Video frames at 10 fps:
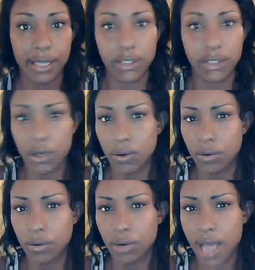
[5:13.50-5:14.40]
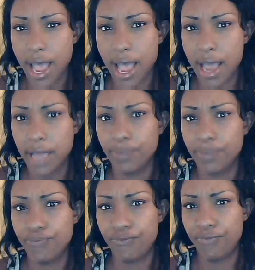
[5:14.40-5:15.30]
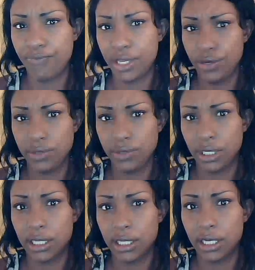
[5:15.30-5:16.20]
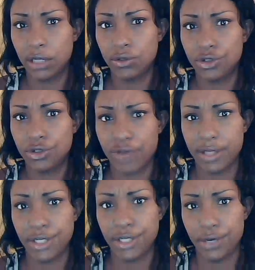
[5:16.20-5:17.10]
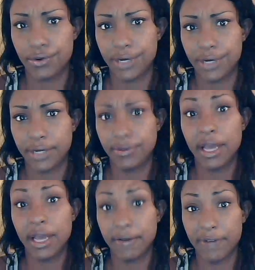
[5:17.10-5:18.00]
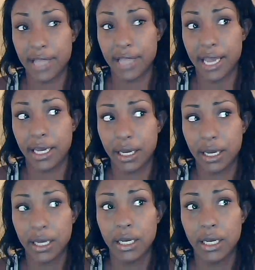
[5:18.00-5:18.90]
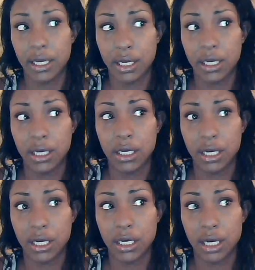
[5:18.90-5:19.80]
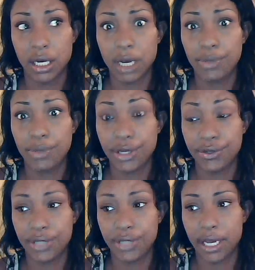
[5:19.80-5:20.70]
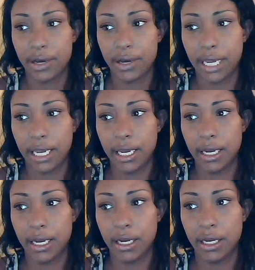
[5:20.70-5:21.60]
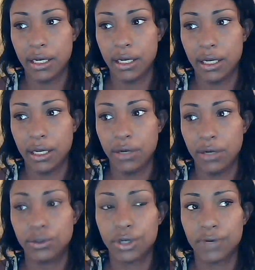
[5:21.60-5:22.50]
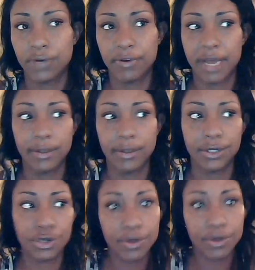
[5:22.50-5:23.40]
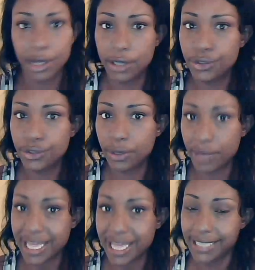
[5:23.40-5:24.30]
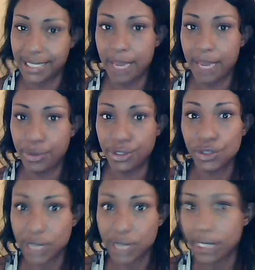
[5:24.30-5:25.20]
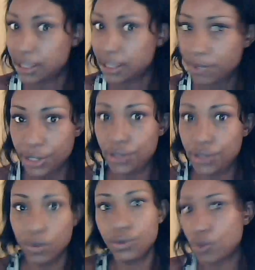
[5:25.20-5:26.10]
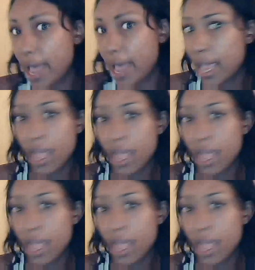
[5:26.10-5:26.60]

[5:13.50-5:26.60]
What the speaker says: So I've been using clinical strength deodorant. Yeah, for like a couple of years now, and an old girlfriend of mine turned me on to it with like samples, and she was like, "Lisa, I'm telling you, you won't sweat,"